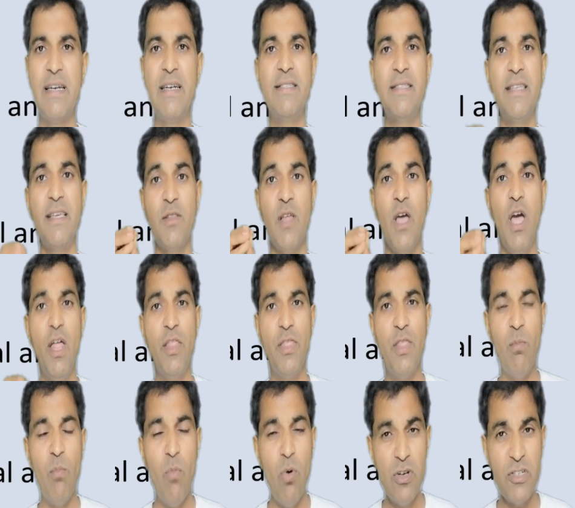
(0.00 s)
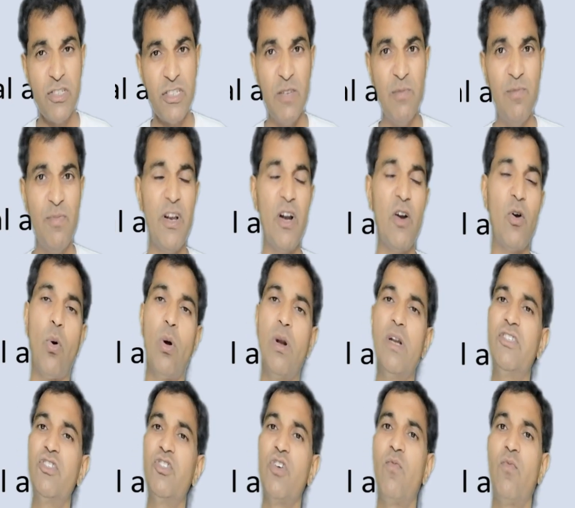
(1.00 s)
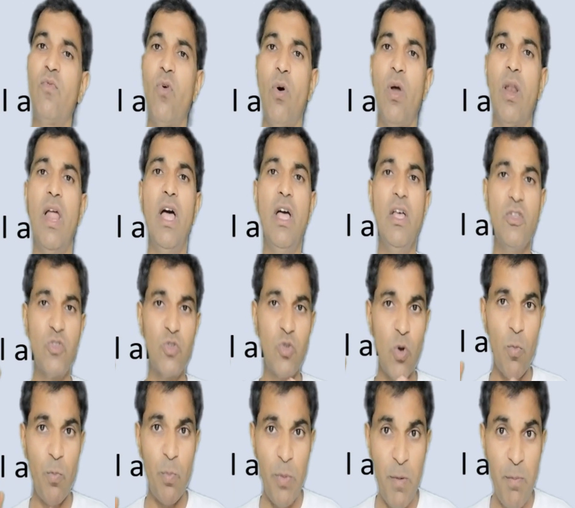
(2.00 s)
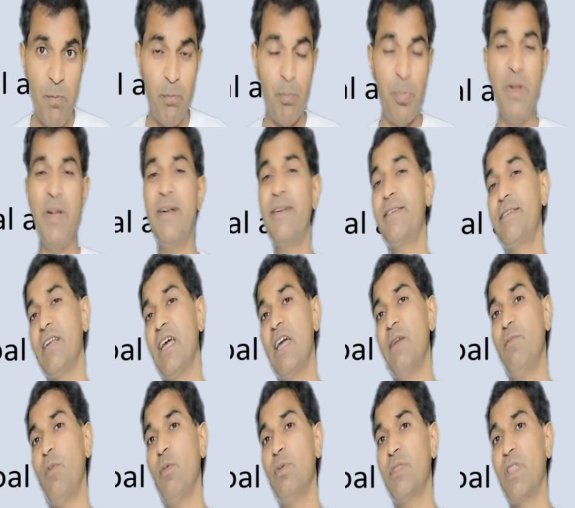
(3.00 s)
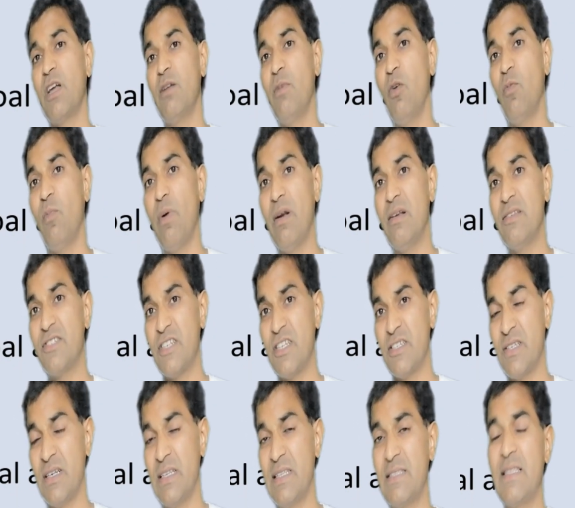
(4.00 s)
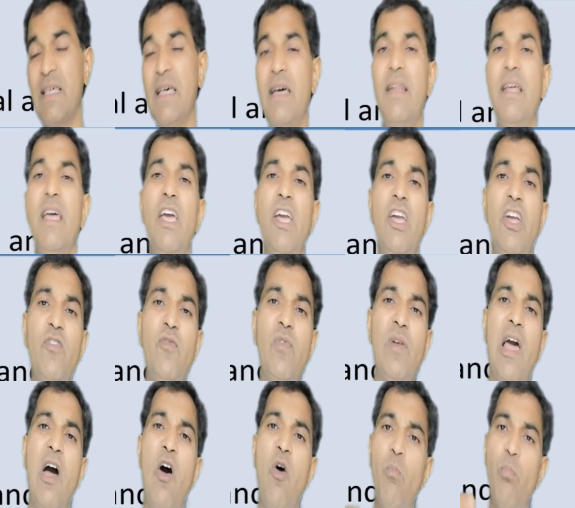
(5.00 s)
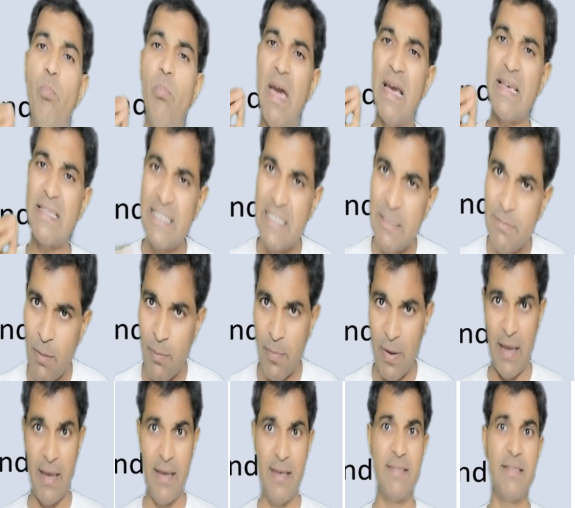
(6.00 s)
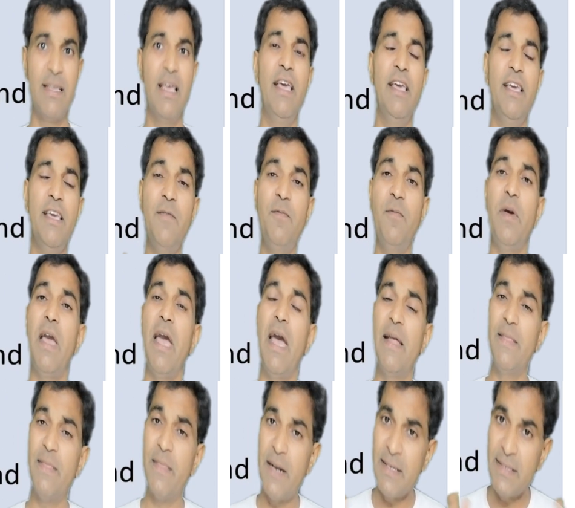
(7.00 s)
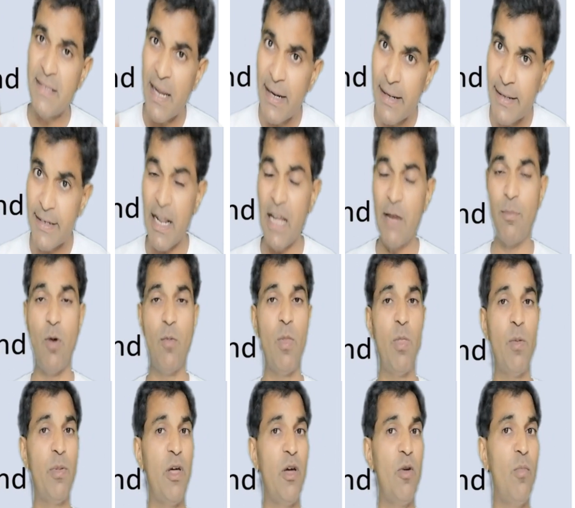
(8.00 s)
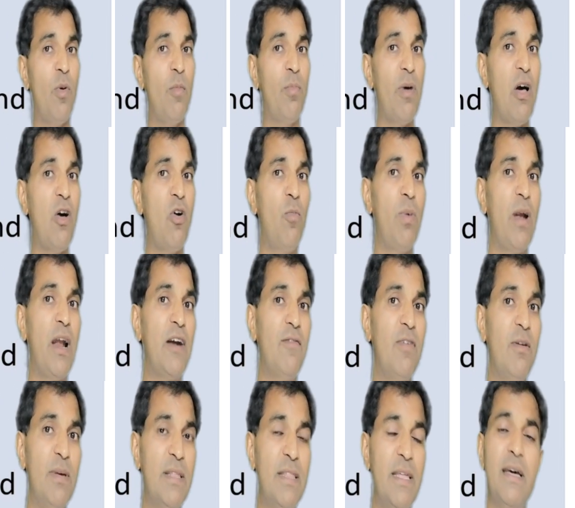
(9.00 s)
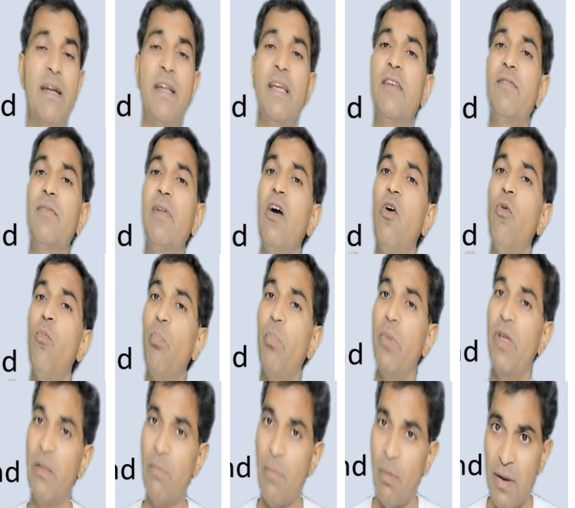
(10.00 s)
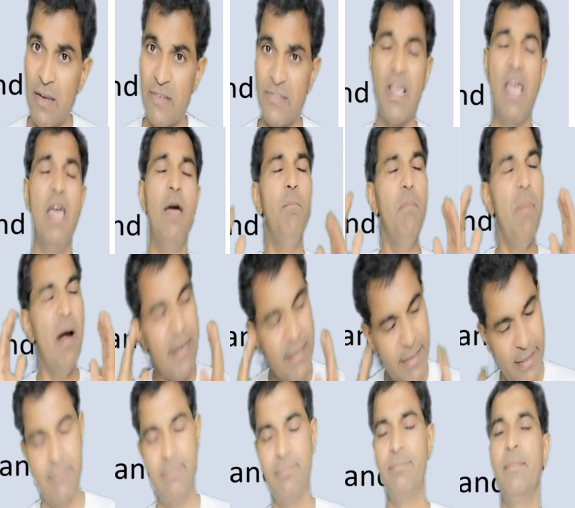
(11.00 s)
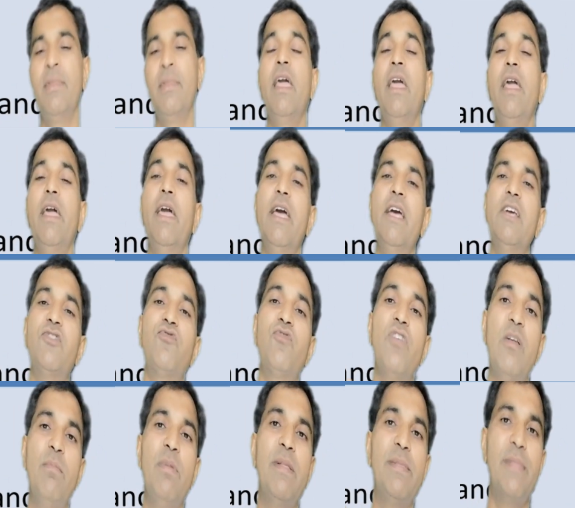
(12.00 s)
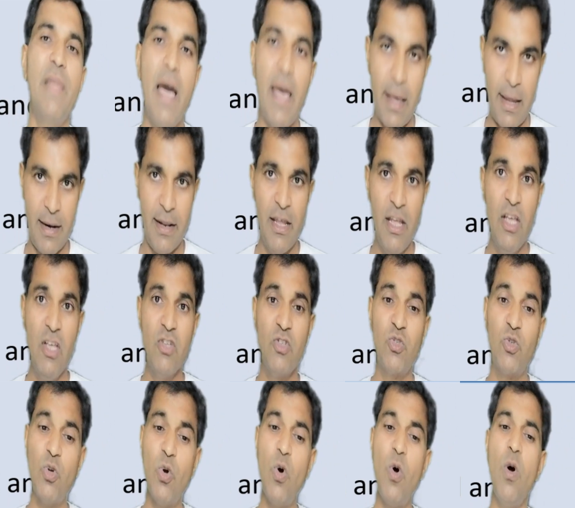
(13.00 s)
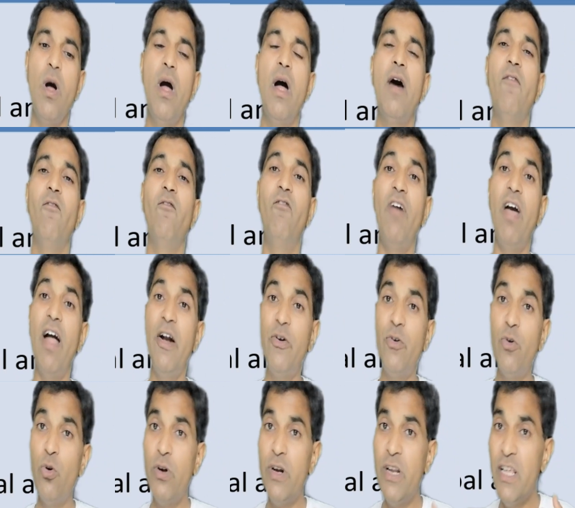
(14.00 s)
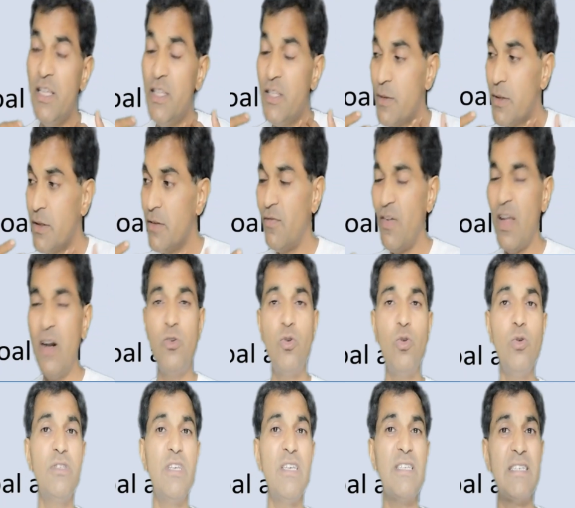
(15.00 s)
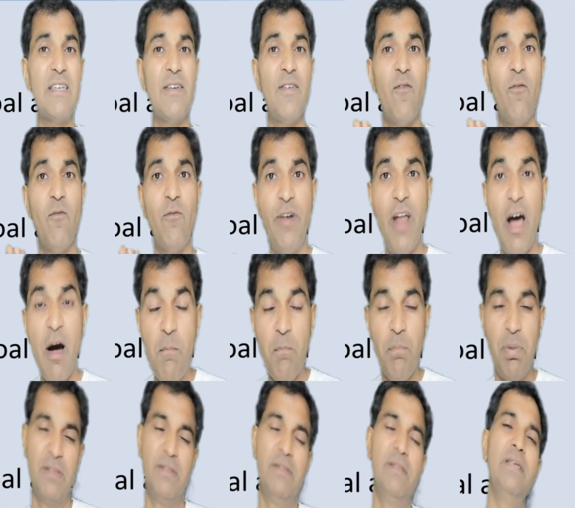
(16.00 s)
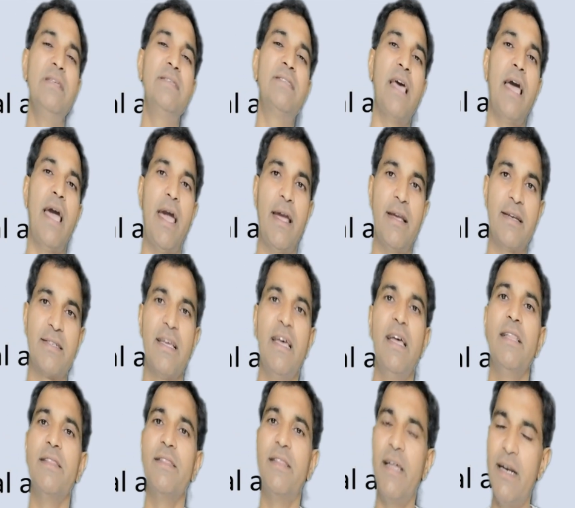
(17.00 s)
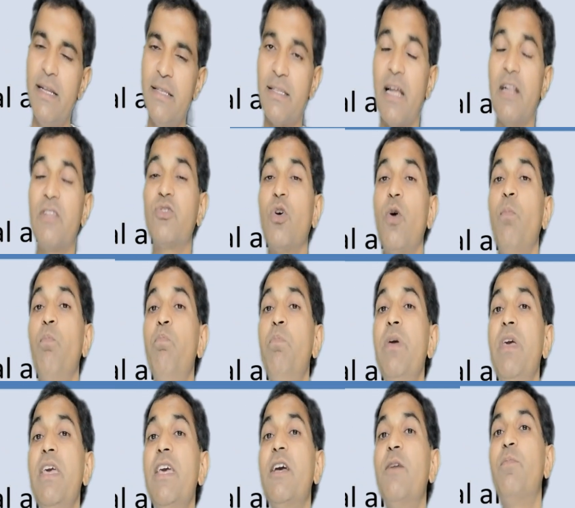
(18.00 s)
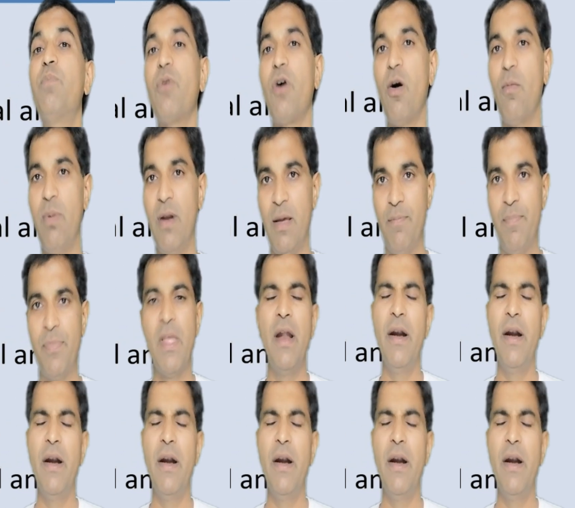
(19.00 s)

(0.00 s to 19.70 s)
It is the most inferior quality of coal. So if pit type of thermal power station is there, it will have maximum ash. If anthracite type of the thermal power plant will be there, it will have minimum ash, but ash will be there. So where to just dump this ash? There is also a big problem.